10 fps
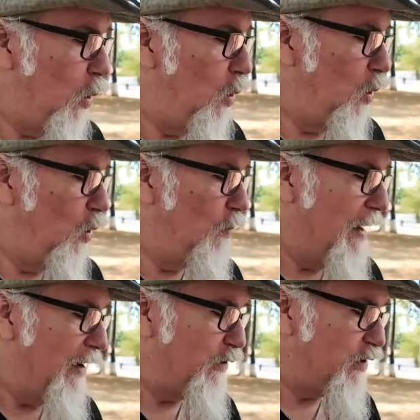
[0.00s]
Ooh,
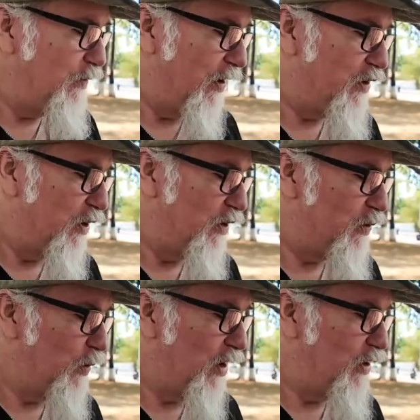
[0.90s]
Maddo's
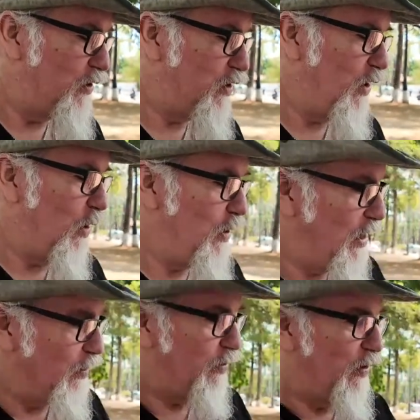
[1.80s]
Adventures. When I used to go
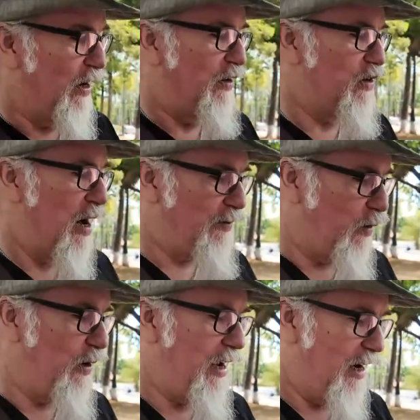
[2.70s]
eat with friends,
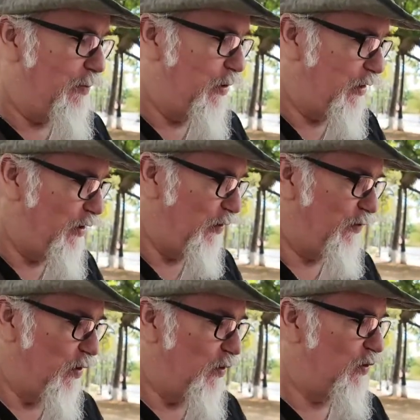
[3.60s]
everyone had to put their
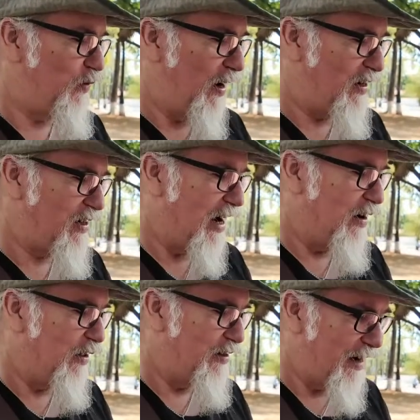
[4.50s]
phones face
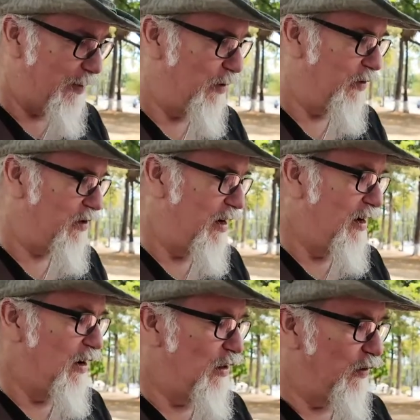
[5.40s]
down on the tables.
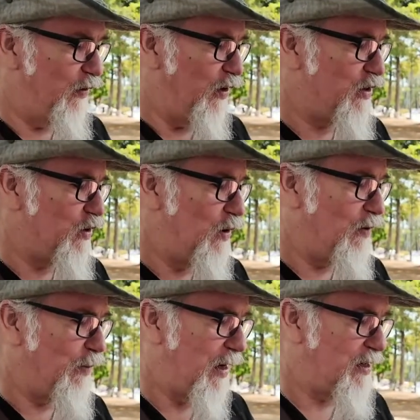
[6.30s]
The first
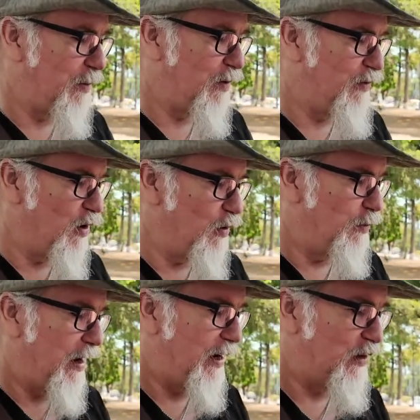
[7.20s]
whoever picks up the
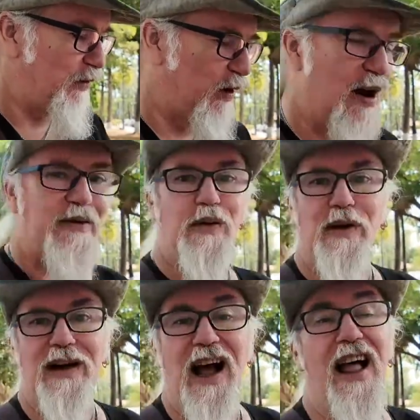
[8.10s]
phone pays for
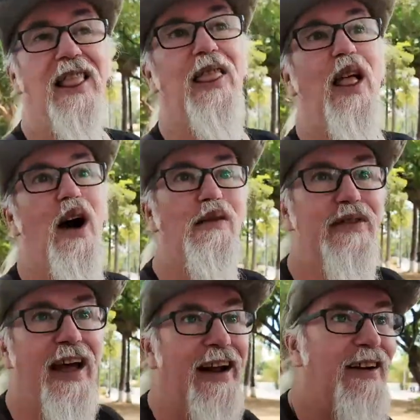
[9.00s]
everyone. I
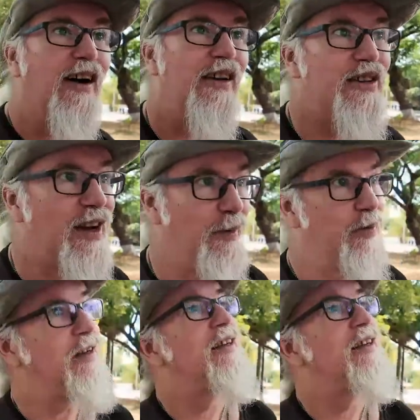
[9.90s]
love that concept.